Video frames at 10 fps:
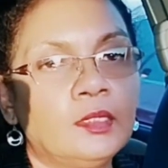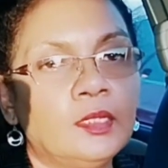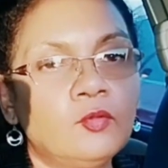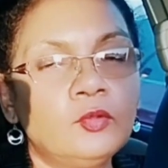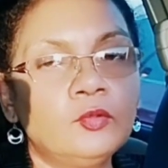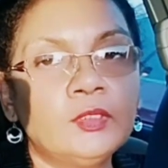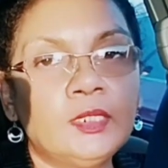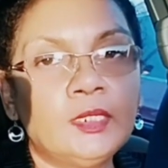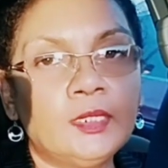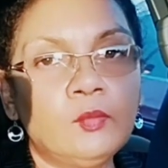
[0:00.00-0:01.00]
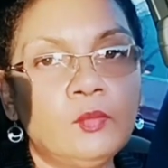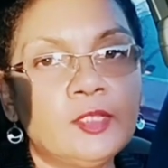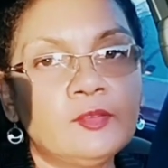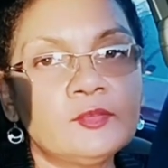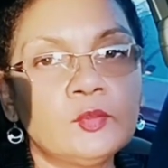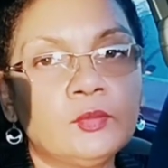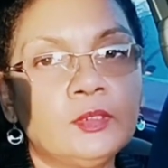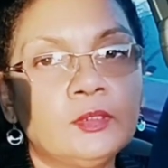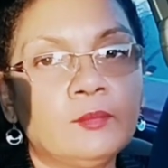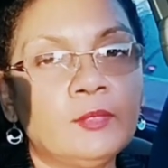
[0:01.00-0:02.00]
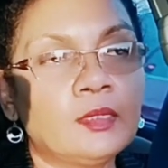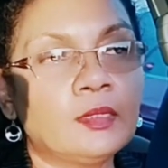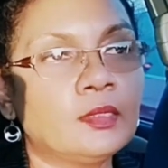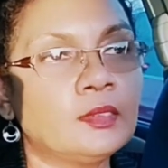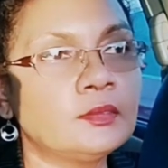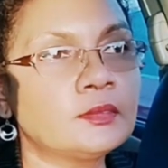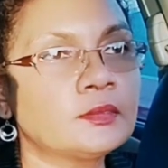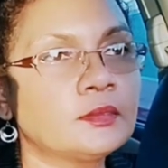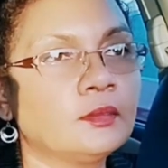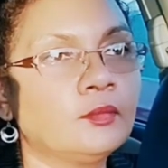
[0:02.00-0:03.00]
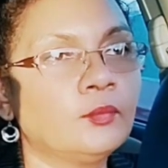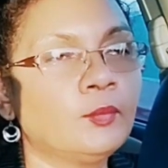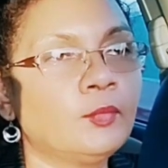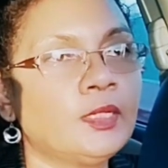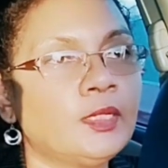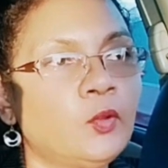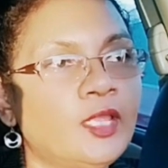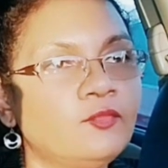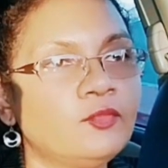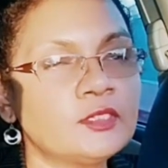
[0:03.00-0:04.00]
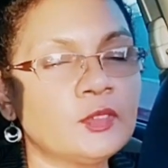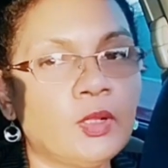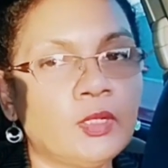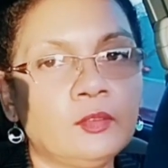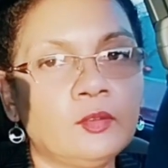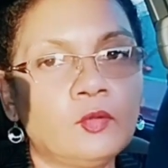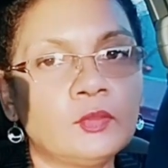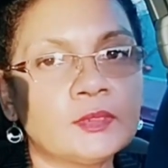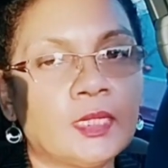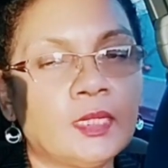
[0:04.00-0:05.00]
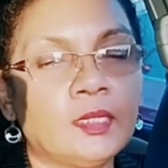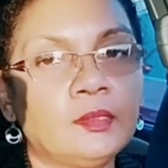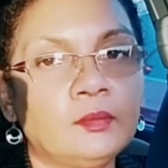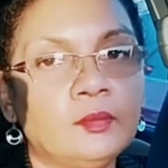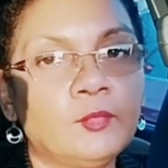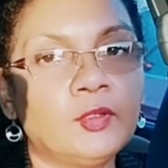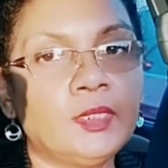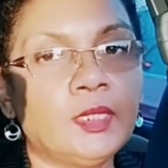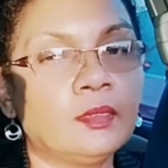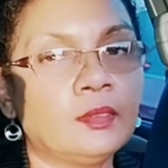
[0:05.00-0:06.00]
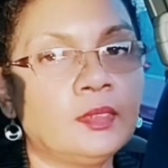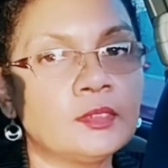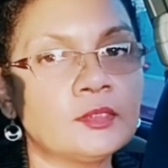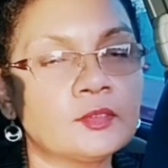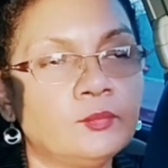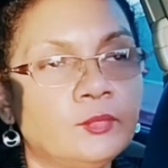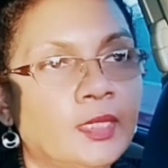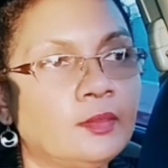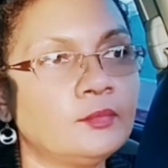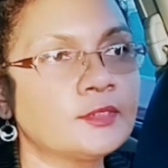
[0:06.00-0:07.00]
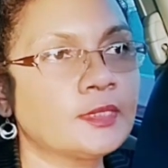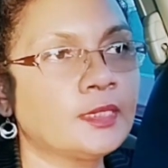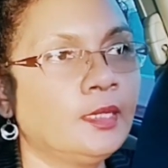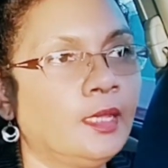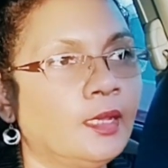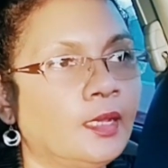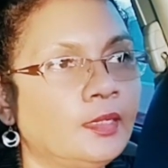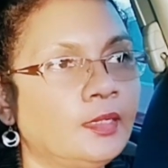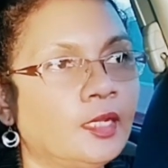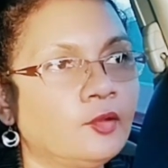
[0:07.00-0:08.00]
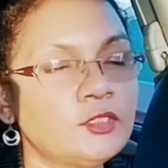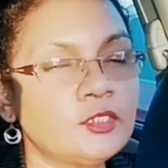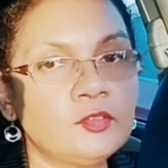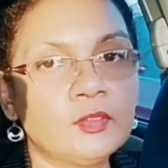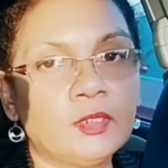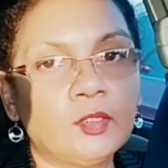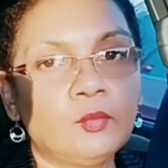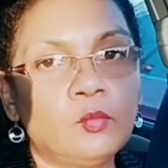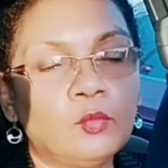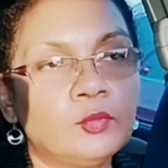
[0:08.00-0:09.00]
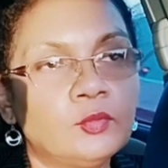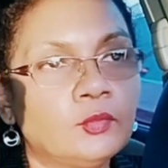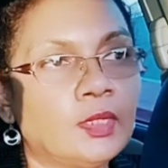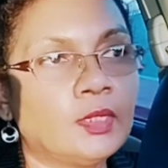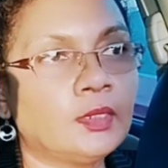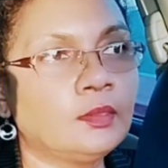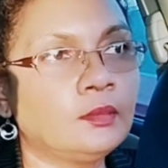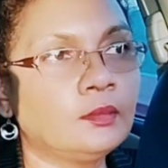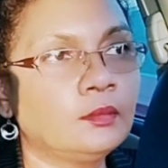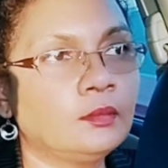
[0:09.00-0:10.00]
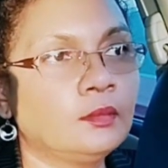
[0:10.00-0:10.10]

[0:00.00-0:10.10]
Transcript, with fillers: they couldn't really let their wives know, you know, because remember their wife is the one in the house and handling the money and all of that sometimes, and they have children at home too. And